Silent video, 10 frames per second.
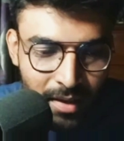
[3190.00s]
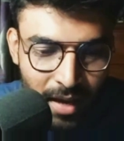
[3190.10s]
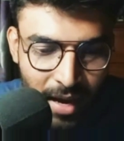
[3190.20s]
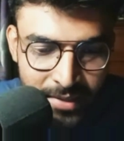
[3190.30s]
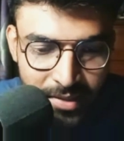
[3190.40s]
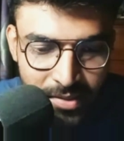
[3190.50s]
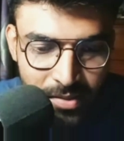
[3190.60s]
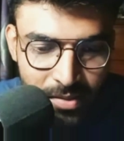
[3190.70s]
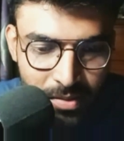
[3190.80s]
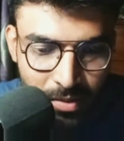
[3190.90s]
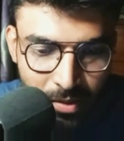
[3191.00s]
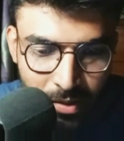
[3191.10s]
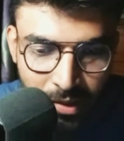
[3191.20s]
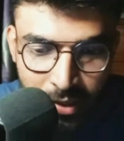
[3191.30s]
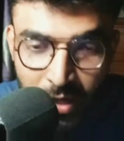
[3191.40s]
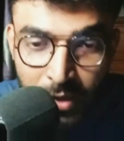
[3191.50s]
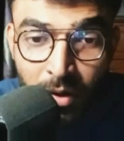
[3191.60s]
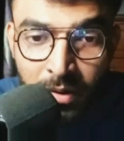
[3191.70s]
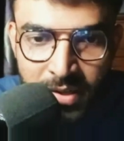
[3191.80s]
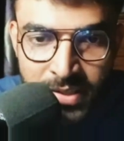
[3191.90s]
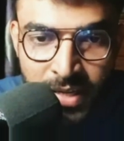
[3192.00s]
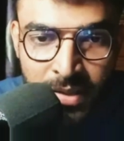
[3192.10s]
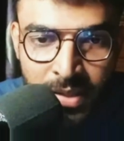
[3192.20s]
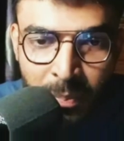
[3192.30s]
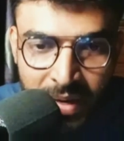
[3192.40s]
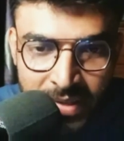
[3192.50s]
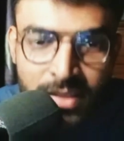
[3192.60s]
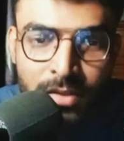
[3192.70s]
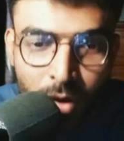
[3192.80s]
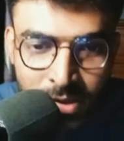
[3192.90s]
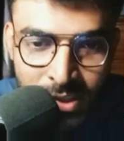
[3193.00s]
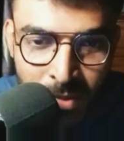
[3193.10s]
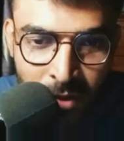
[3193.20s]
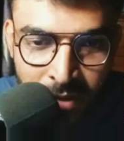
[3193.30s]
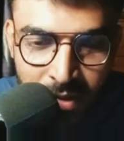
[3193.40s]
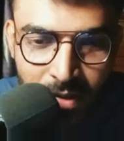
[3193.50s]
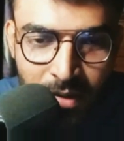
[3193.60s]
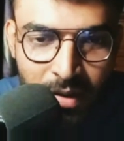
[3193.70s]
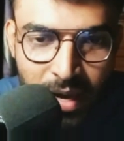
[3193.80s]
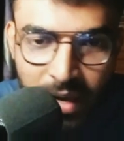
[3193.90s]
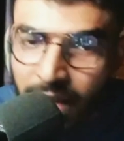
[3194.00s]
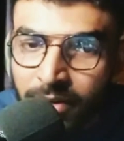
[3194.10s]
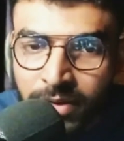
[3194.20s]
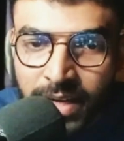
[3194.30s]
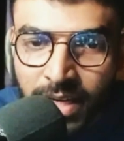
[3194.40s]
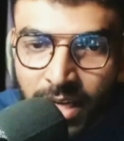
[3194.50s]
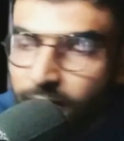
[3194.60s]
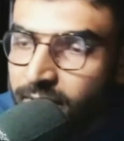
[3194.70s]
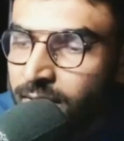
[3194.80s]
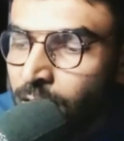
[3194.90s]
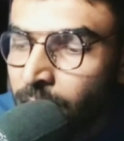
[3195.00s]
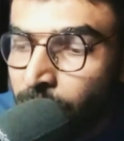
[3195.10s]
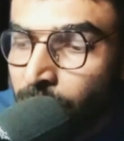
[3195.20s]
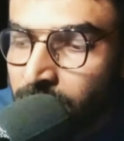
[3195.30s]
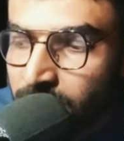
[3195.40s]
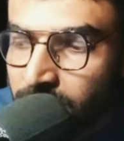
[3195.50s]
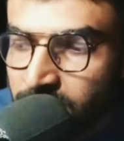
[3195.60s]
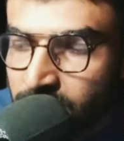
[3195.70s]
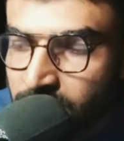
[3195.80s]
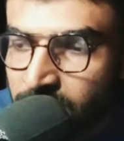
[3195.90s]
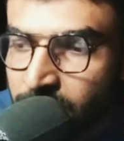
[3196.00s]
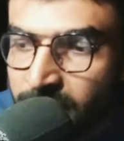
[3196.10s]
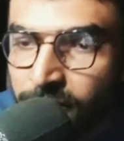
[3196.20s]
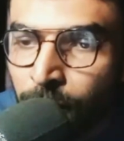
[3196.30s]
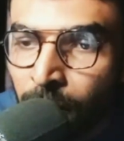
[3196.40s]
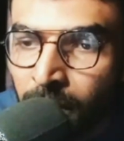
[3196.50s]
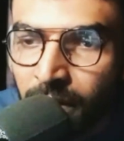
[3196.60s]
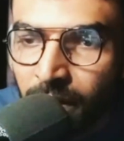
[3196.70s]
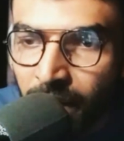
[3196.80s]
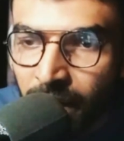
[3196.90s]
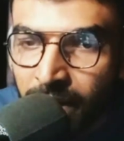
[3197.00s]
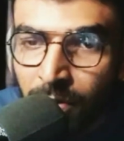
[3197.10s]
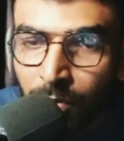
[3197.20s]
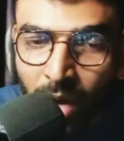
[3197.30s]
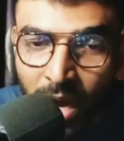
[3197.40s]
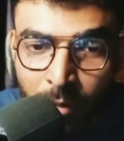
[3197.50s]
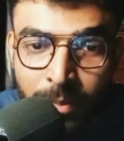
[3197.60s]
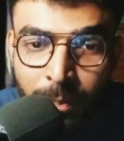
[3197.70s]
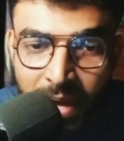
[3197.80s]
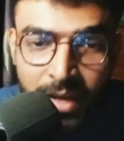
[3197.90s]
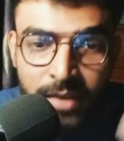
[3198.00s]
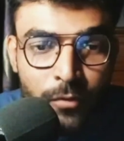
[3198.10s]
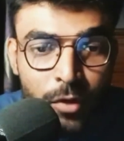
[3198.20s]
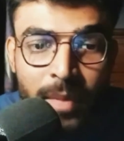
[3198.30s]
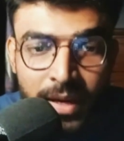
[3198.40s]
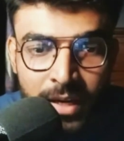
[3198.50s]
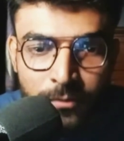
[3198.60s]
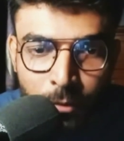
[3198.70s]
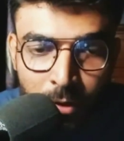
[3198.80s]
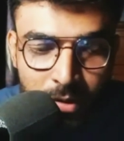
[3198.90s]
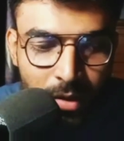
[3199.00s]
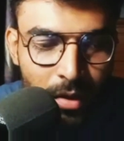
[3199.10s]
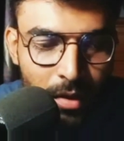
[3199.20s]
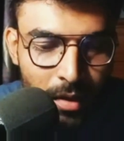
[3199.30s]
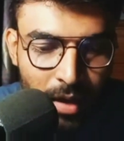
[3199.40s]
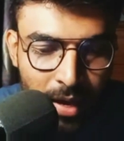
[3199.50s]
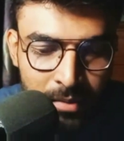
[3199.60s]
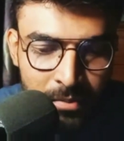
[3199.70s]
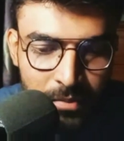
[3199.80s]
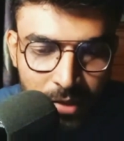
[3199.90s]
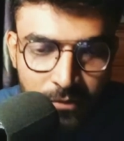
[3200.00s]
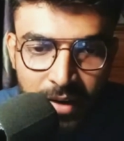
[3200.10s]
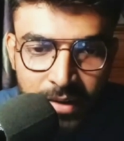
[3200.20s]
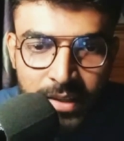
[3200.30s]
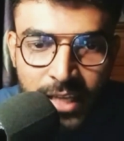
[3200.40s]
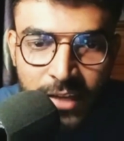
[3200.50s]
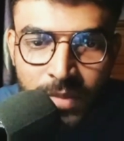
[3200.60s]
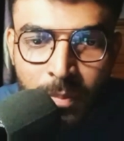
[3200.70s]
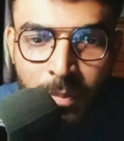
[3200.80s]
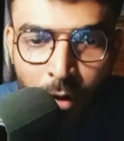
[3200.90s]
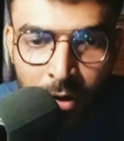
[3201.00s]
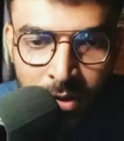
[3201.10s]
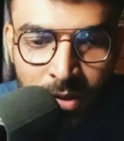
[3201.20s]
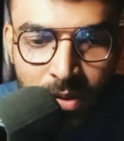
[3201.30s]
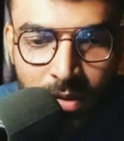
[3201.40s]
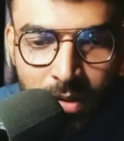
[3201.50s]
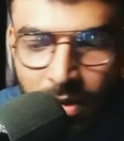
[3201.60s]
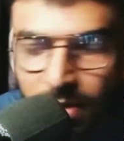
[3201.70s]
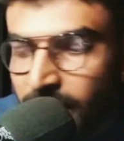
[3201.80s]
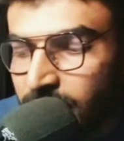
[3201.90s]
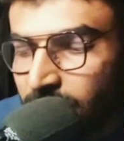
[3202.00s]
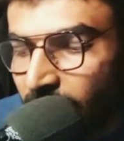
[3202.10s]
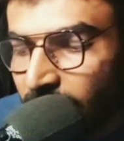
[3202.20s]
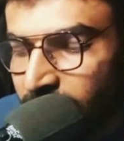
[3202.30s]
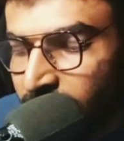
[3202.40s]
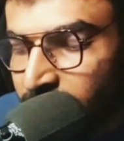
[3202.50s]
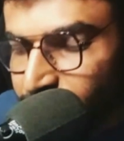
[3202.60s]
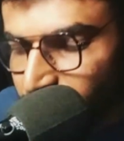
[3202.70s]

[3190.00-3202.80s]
i just like tried to understand the basic concept of it and i relied everything upon gpt-4 and it, i went back and forth back and forth and it finally gave me a model that i can